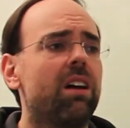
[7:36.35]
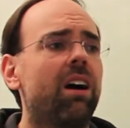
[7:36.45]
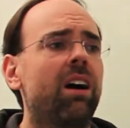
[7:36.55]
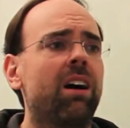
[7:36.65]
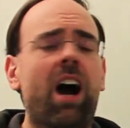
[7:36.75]

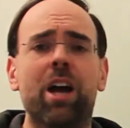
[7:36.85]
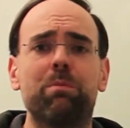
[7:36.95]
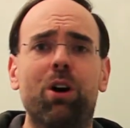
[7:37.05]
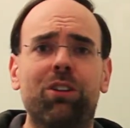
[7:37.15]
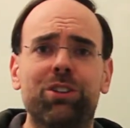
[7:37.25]
I
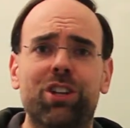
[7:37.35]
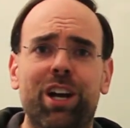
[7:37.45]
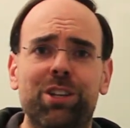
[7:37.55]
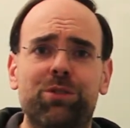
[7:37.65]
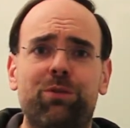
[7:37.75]

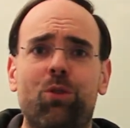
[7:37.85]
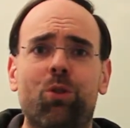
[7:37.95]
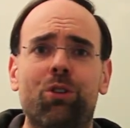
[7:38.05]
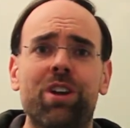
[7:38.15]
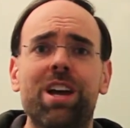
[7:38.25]
apologize
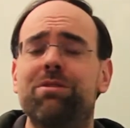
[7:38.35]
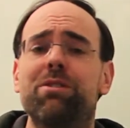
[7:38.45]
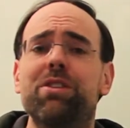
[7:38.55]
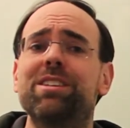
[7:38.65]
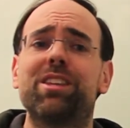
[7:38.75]
for the
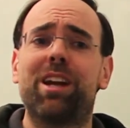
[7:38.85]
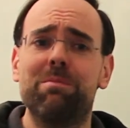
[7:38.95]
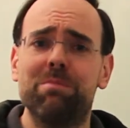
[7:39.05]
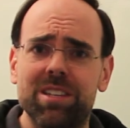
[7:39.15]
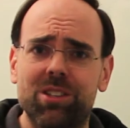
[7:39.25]
things that I
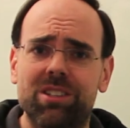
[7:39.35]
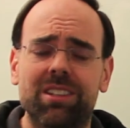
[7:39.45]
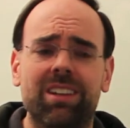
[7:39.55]
missed.